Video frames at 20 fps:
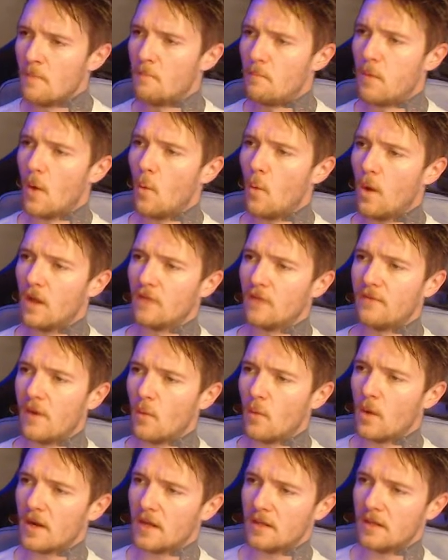But while if I
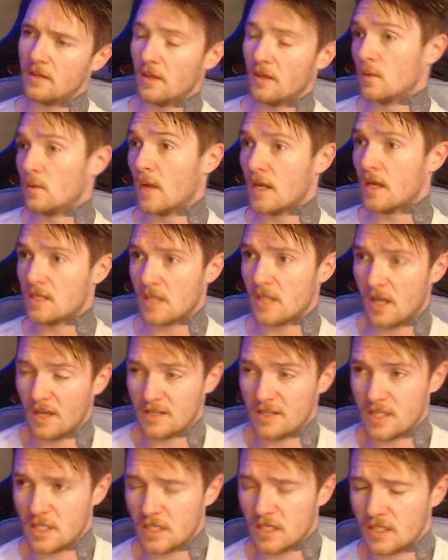want to,
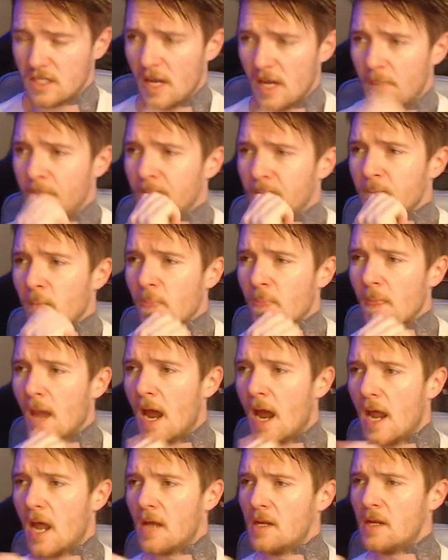as he just said,
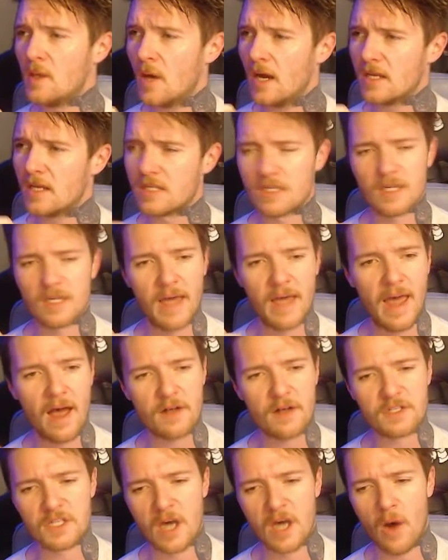a nice
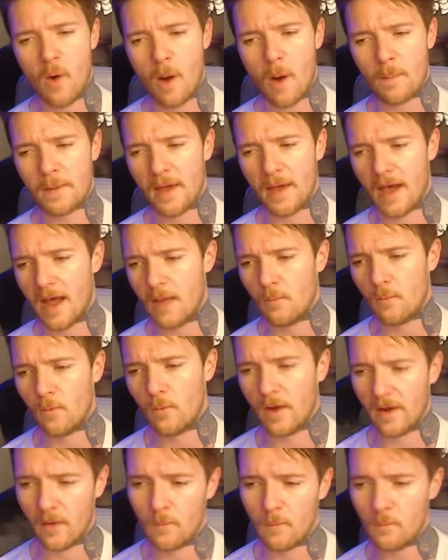couch co-op game
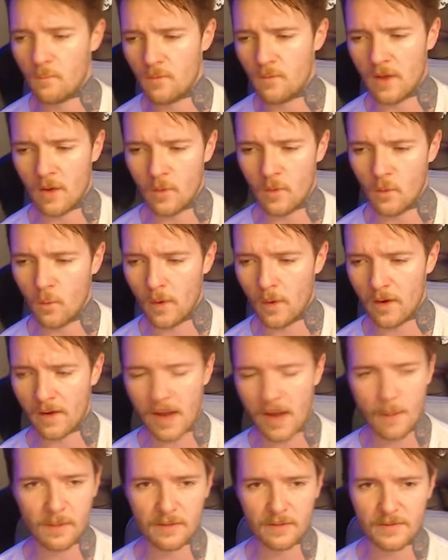where a
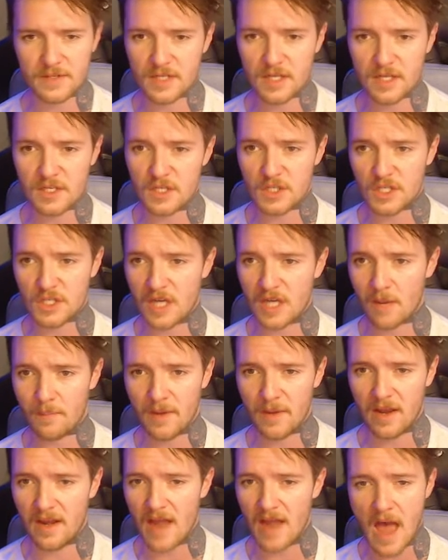couple of us can just jump
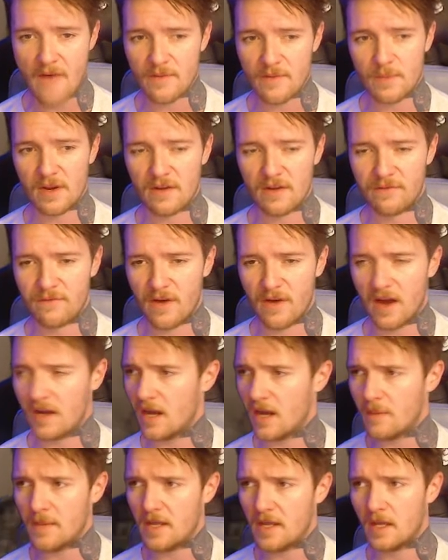in, have a bit of fun.
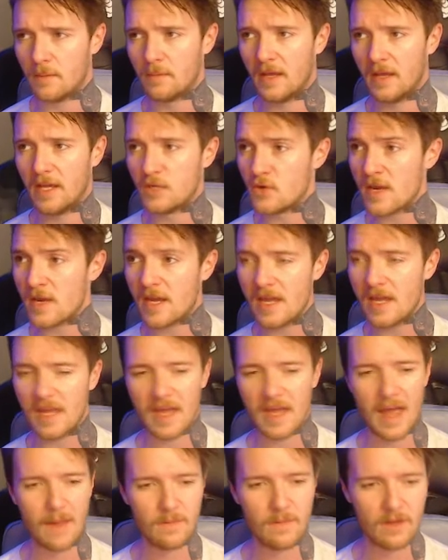I mean, you can play a drinking
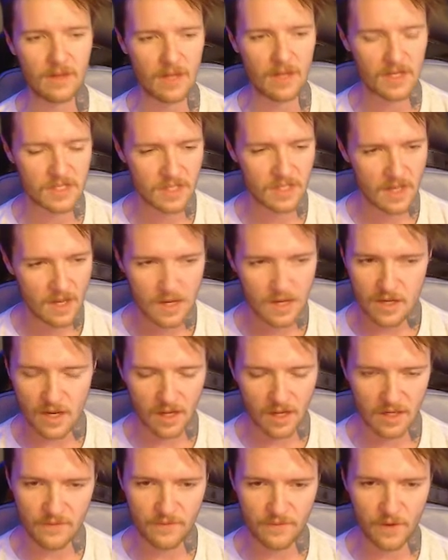game to this. You
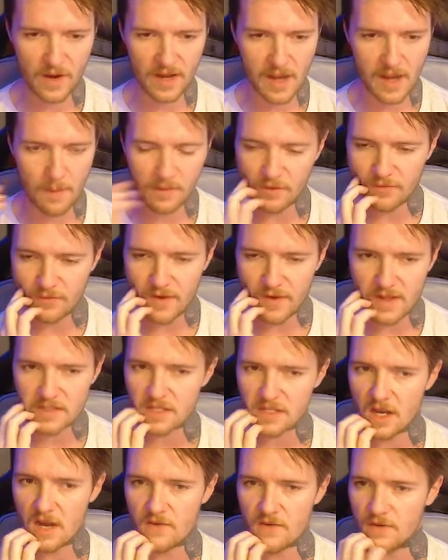could invite a couple of
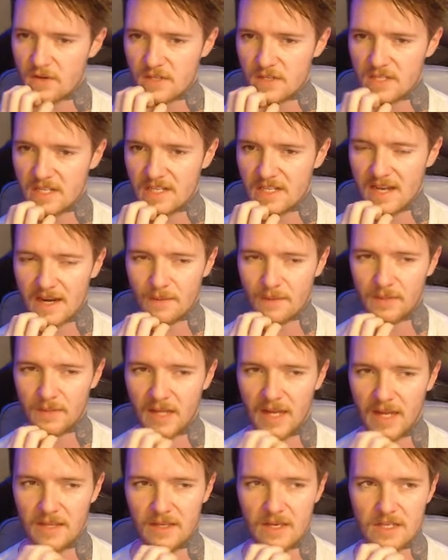friends over and sit down and
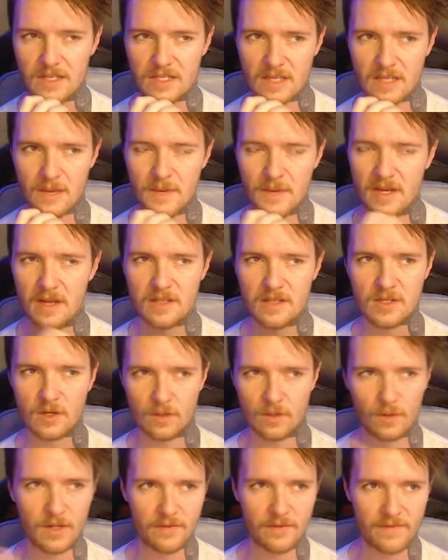play this. I mean, it's
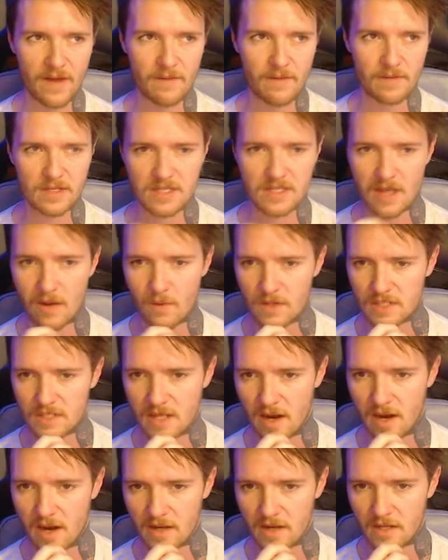got all your favorite Star Wars
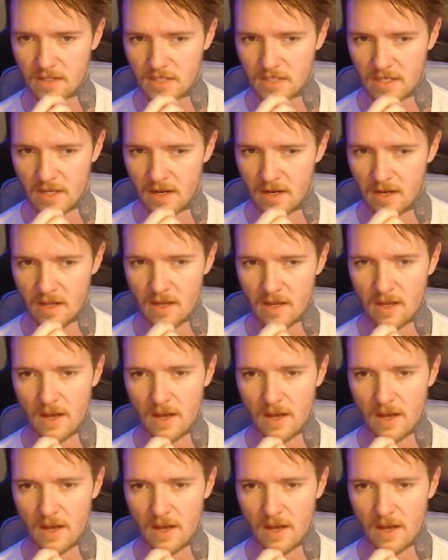characters in it.